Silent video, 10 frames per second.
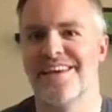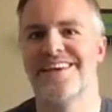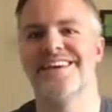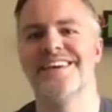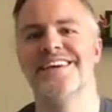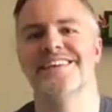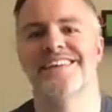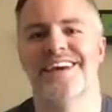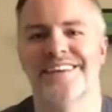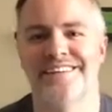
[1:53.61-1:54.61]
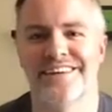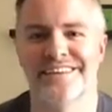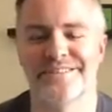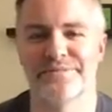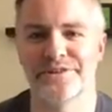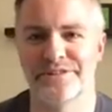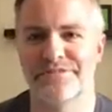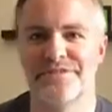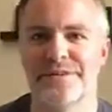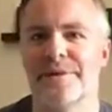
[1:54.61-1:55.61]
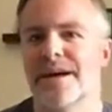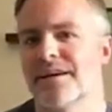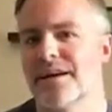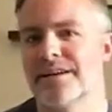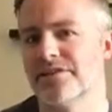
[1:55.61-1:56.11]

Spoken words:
He has had some good feedback on